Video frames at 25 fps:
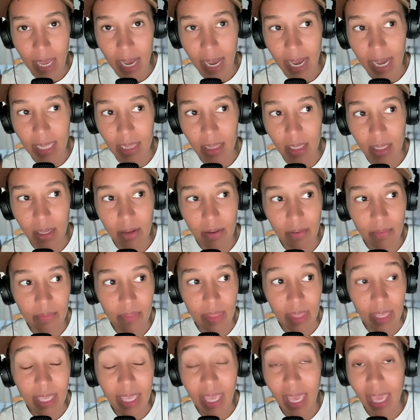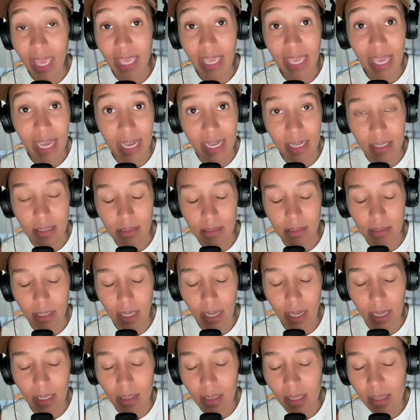I love the chaos.
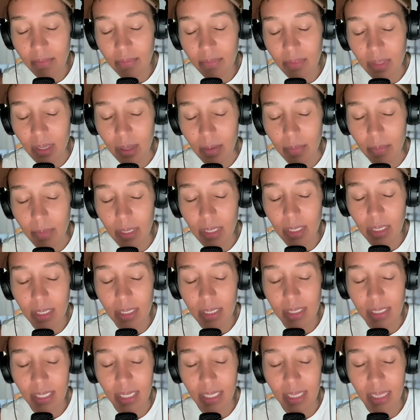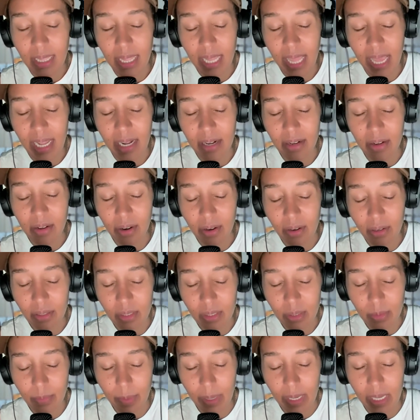I loved it because in that dark
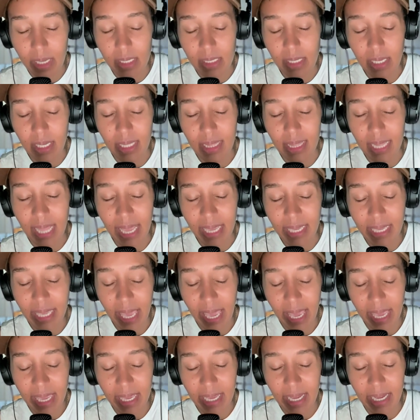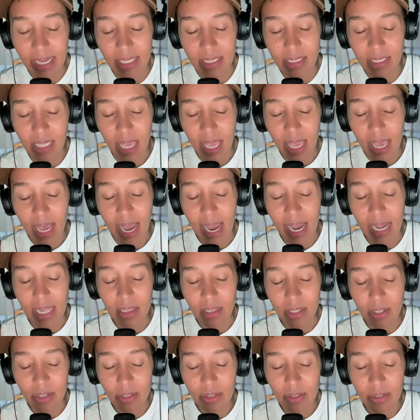space, in that chaos, I
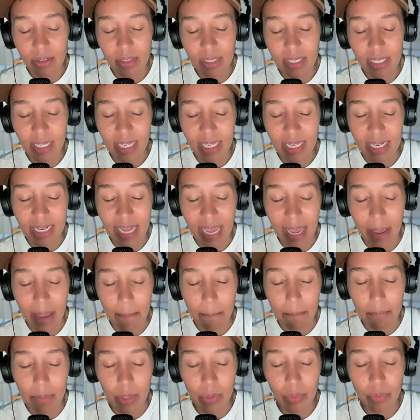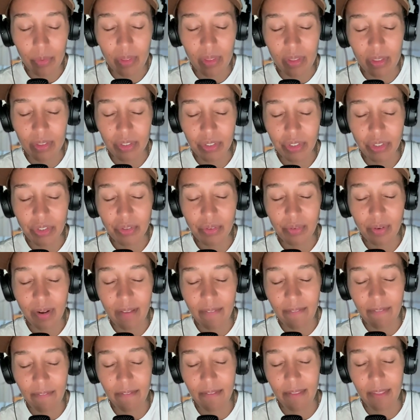learned and I built the
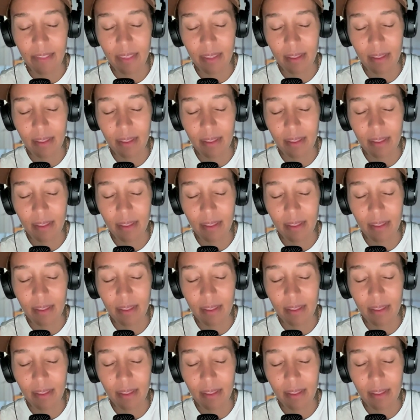strength